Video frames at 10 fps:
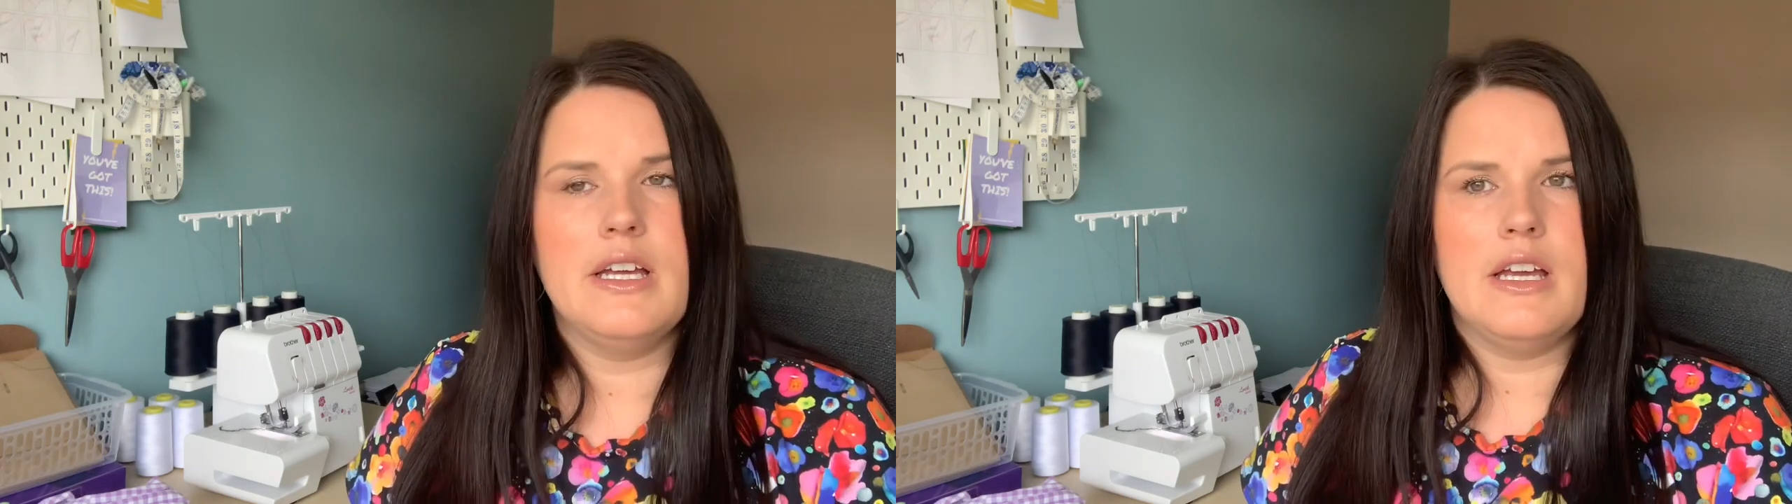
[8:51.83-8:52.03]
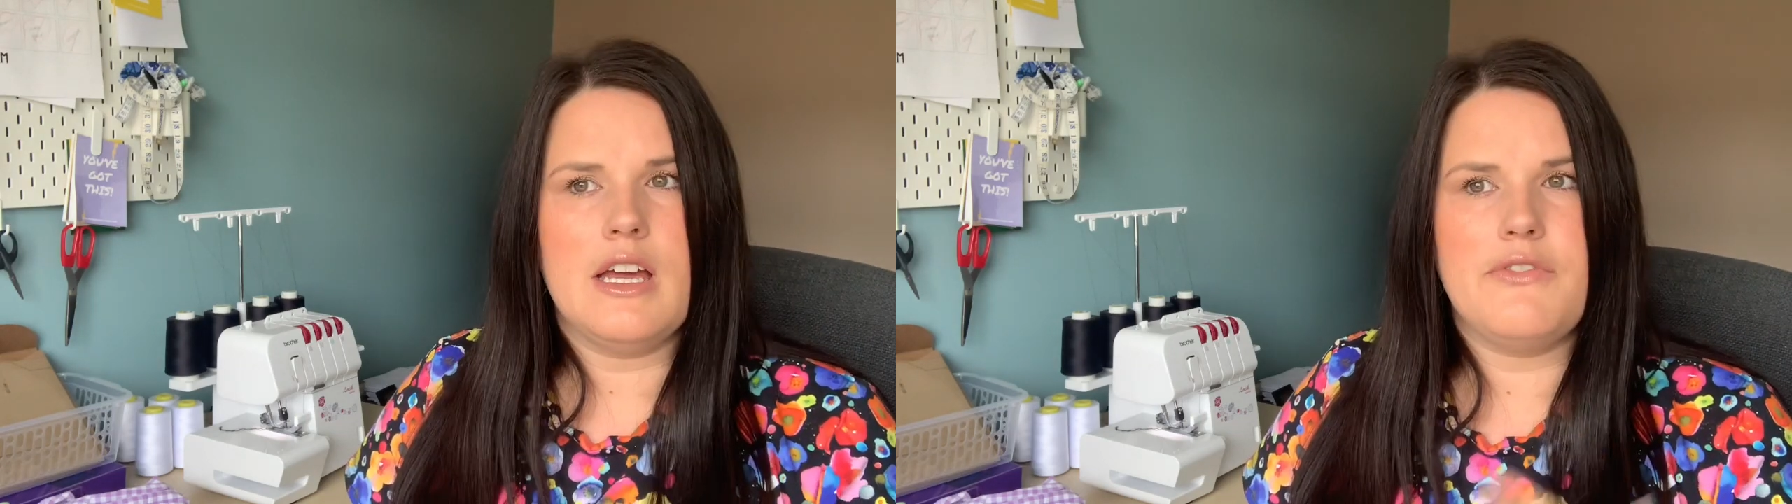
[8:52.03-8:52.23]

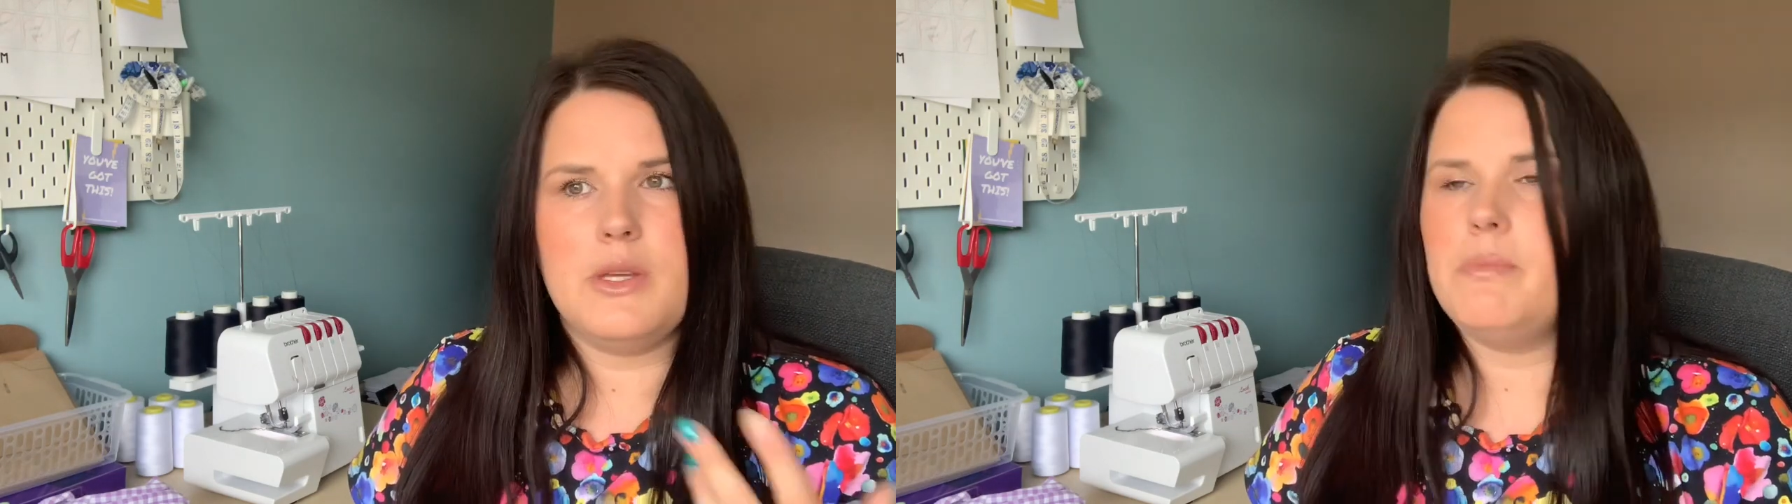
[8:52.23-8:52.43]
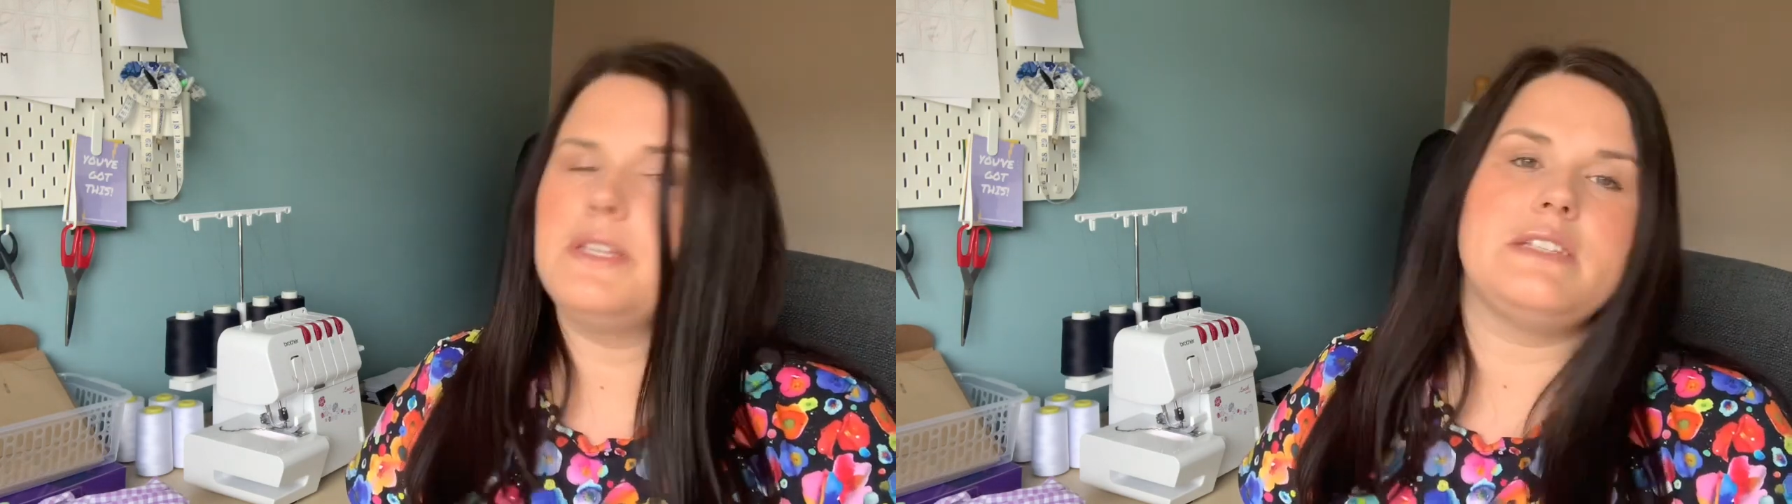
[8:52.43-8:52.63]

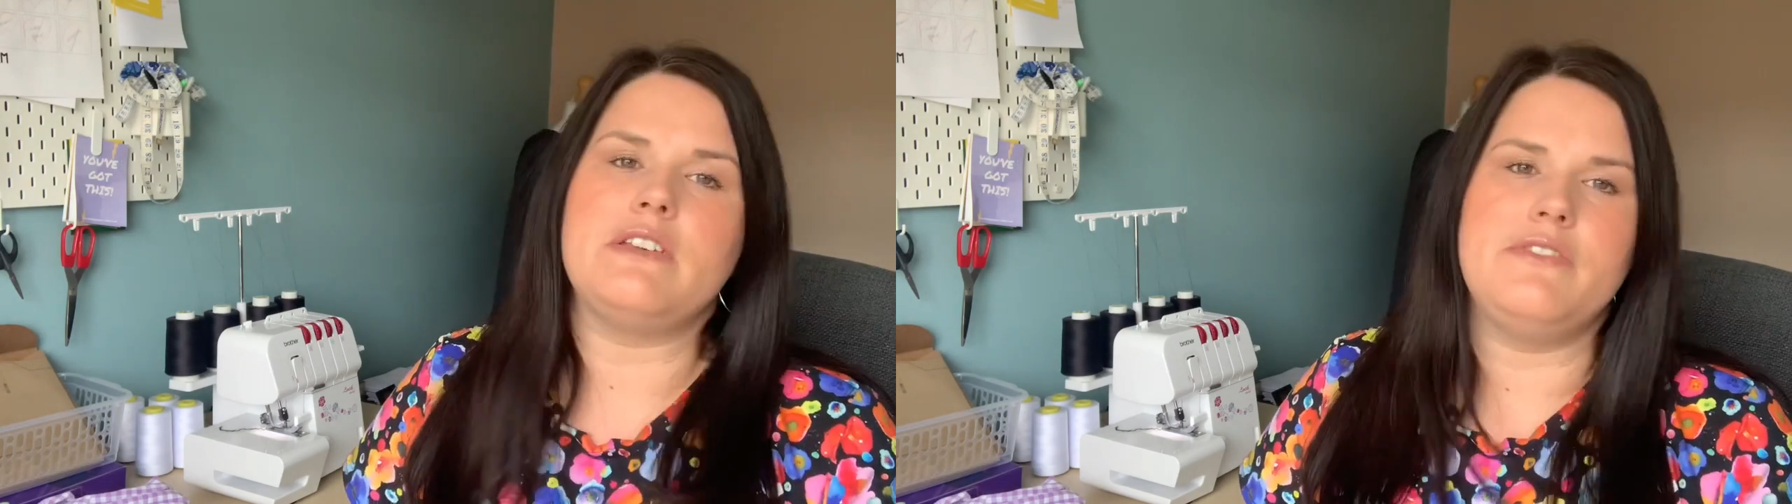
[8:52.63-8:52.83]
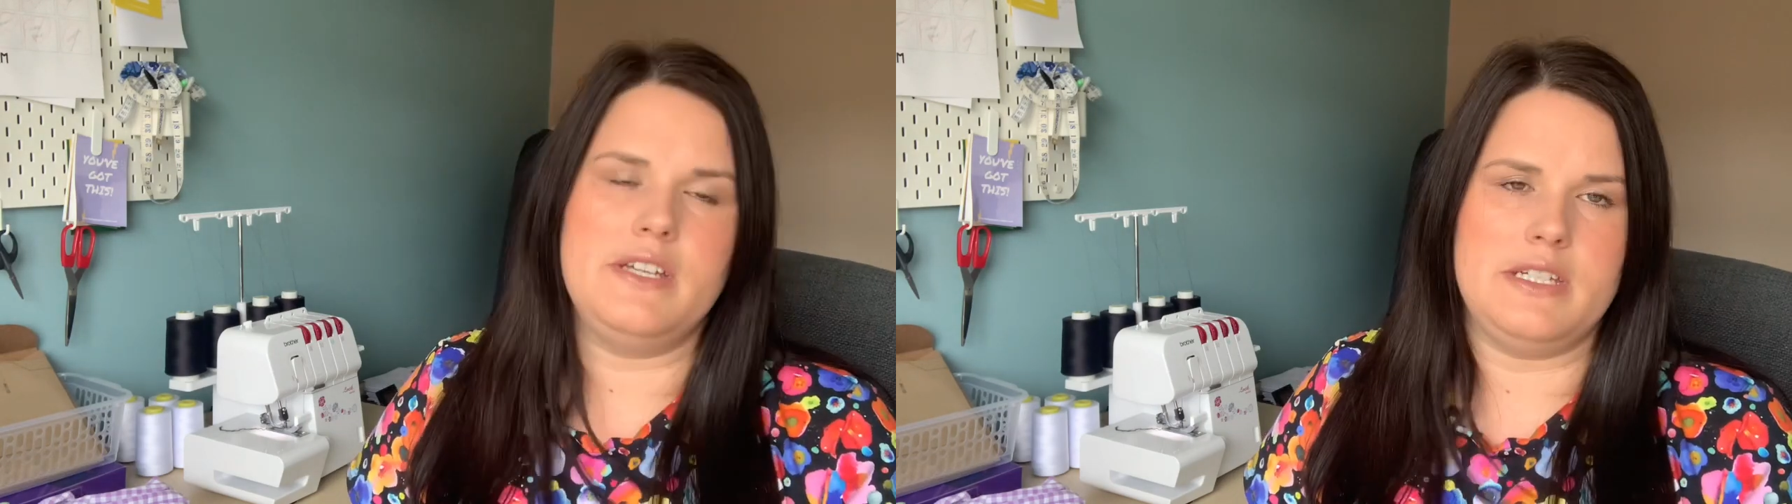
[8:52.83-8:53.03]
few bits of
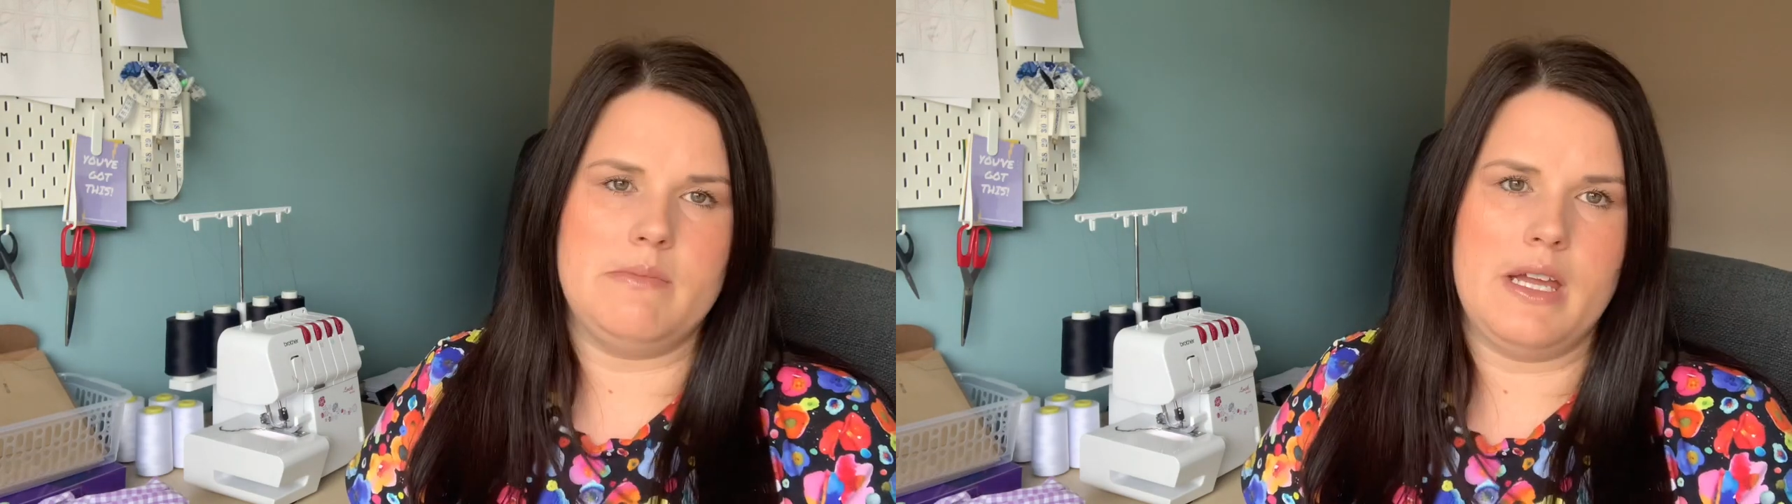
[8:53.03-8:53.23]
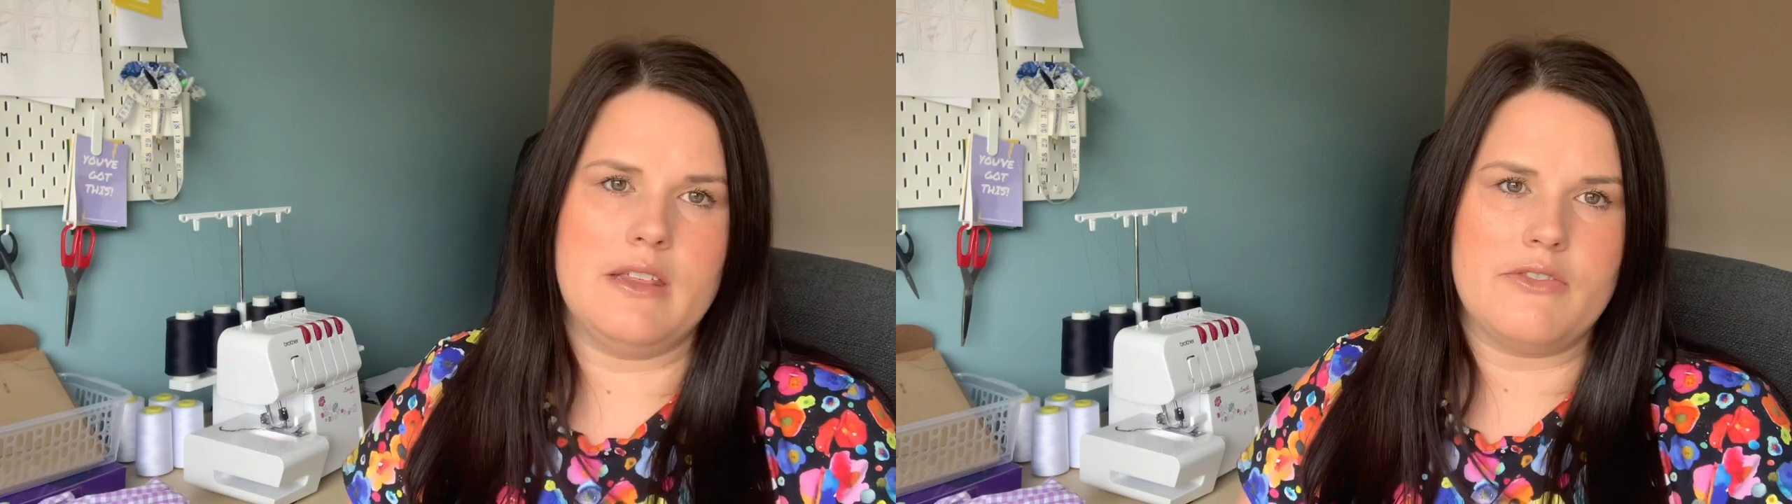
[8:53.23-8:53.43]
it first. You
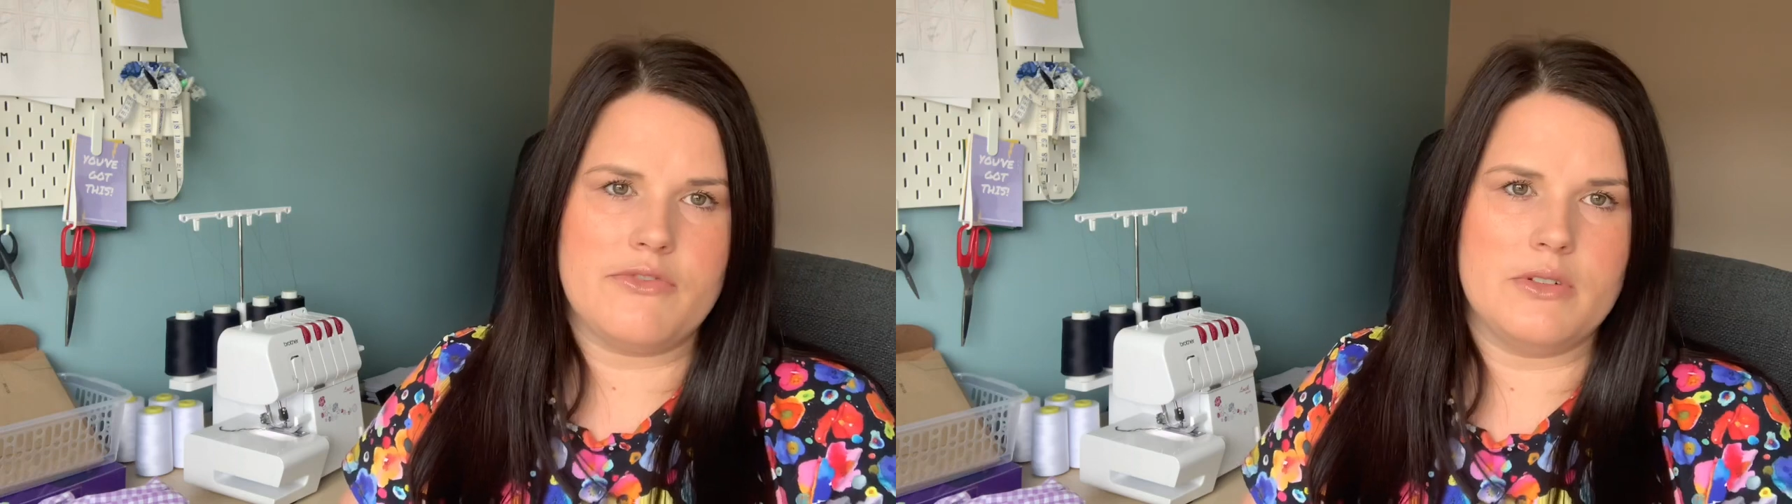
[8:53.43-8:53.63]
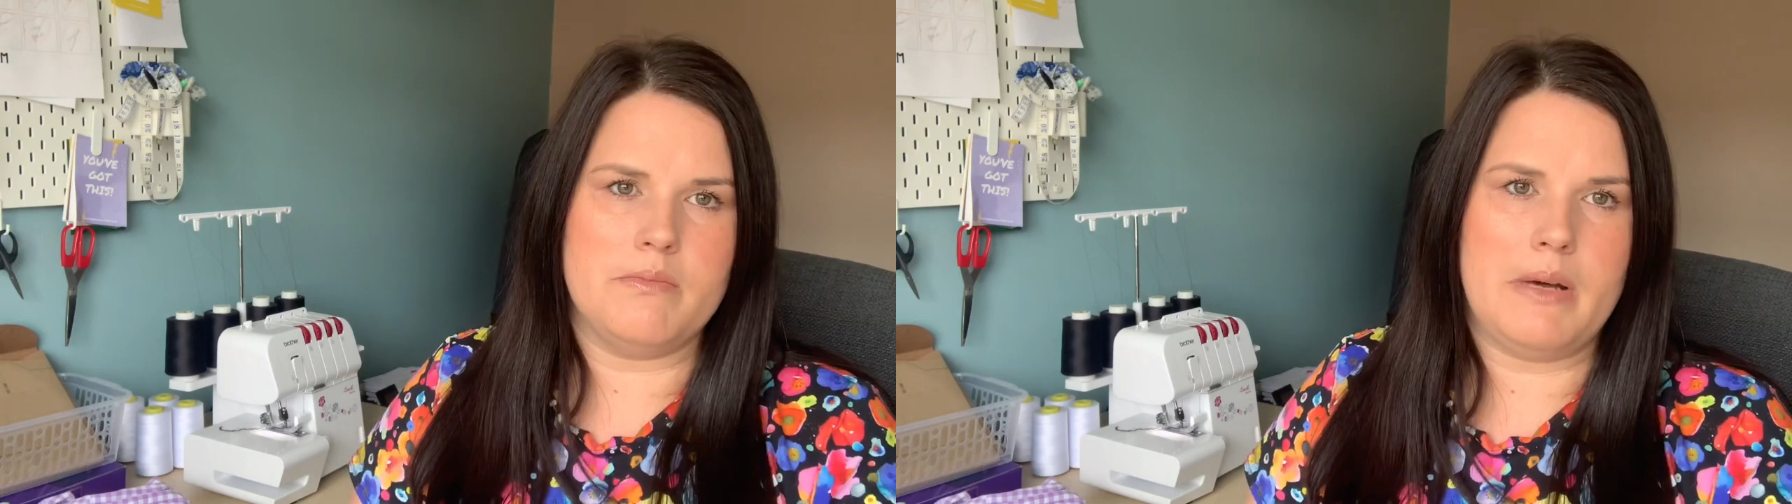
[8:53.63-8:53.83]
make the
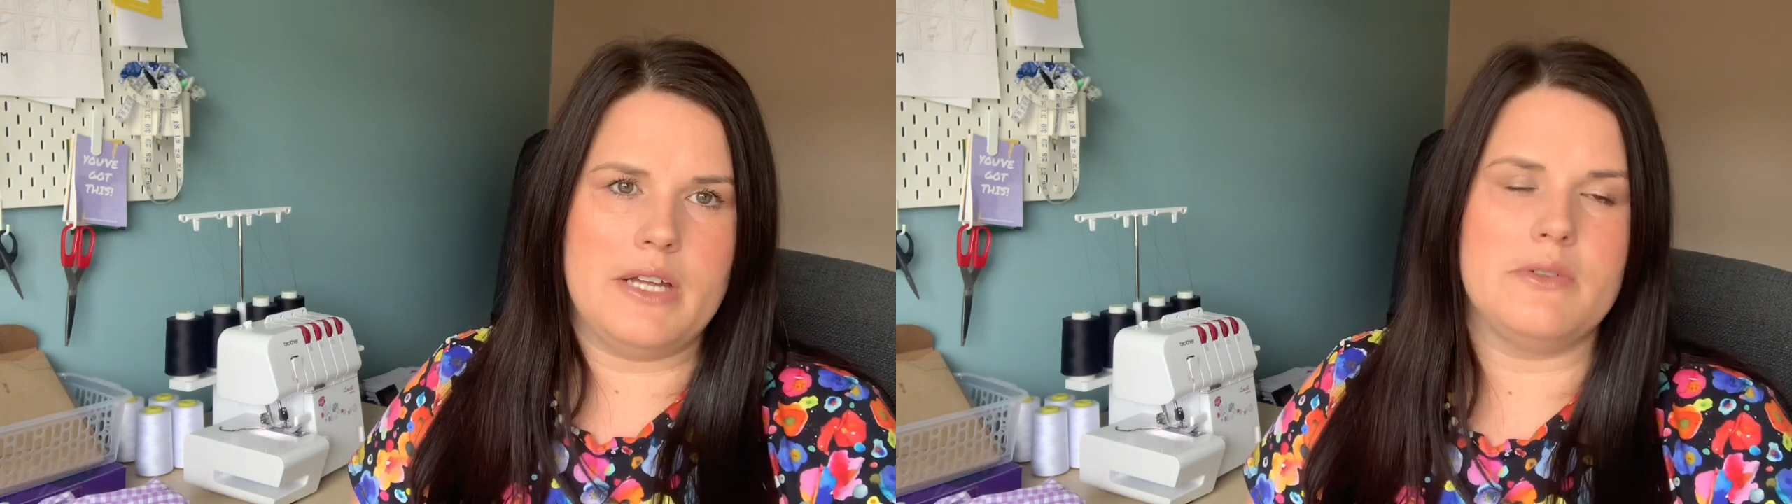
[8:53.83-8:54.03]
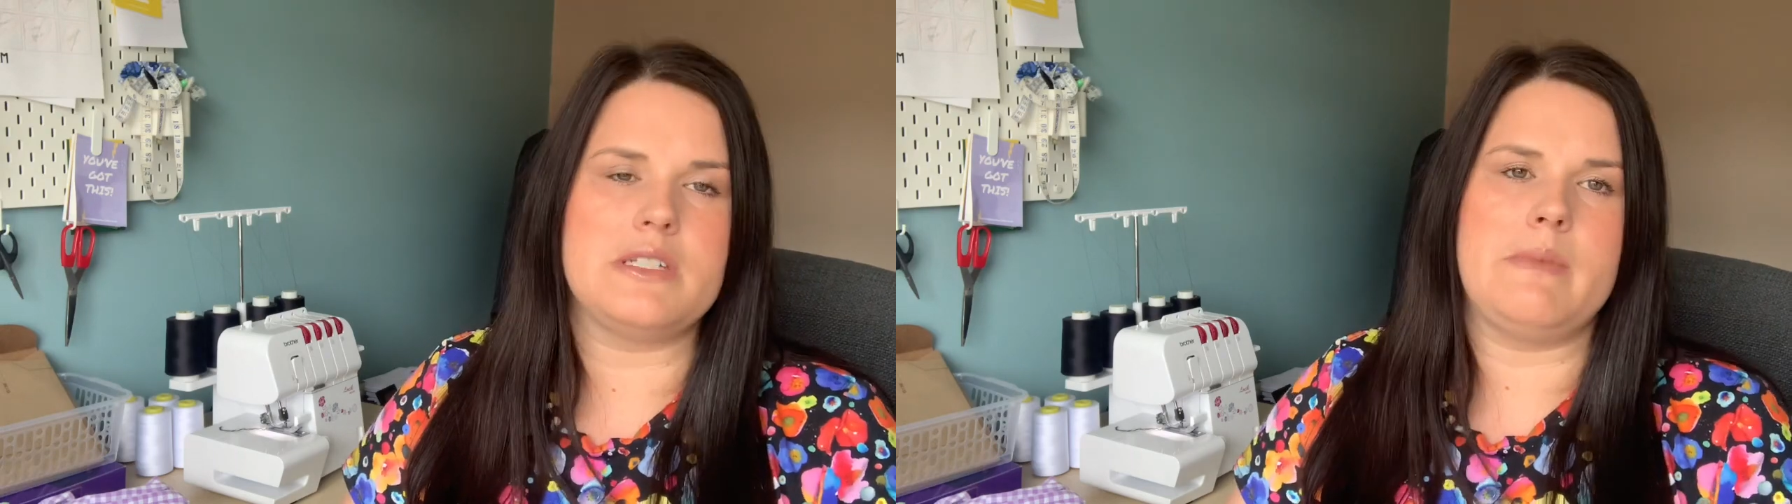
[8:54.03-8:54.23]
front panels,